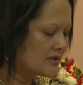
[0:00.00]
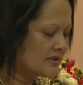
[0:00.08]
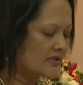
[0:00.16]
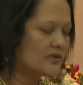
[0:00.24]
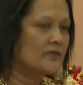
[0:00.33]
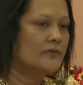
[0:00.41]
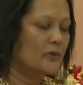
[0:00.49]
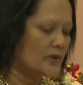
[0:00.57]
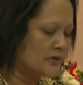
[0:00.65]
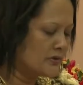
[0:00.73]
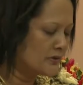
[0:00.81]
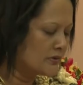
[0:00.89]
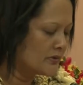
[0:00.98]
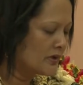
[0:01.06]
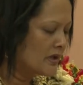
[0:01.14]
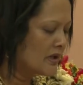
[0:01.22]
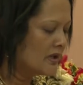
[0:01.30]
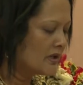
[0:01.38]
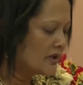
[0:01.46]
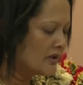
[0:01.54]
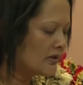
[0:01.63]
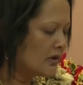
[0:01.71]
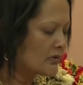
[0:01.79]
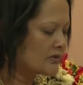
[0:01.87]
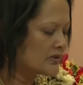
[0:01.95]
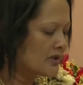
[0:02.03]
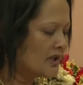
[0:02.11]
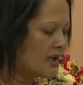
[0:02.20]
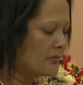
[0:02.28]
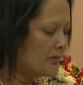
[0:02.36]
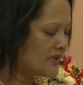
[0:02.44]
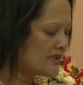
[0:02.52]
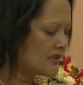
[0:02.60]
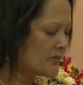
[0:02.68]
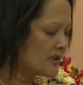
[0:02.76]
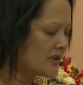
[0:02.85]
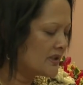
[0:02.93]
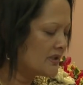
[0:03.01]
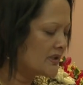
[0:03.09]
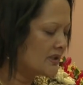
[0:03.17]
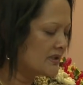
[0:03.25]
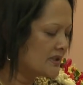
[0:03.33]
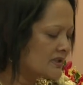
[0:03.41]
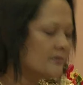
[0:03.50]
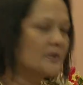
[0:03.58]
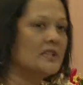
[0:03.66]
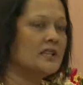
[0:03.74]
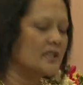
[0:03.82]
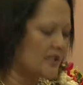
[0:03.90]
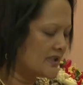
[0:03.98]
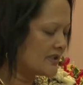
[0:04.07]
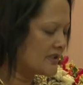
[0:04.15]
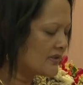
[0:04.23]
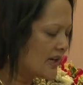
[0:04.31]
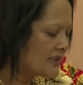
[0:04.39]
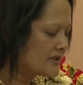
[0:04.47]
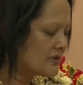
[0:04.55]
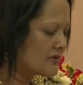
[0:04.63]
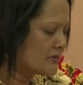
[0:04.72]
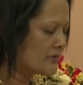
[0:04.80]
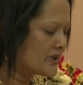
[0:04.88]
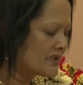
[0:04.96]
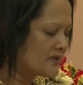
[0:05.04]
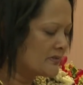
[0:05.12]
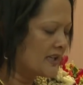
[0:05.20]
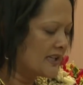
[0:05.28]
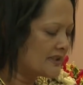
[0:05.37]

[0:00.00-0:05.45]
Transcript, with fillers: Section 42 quotes, a person with disability has the right to reasonable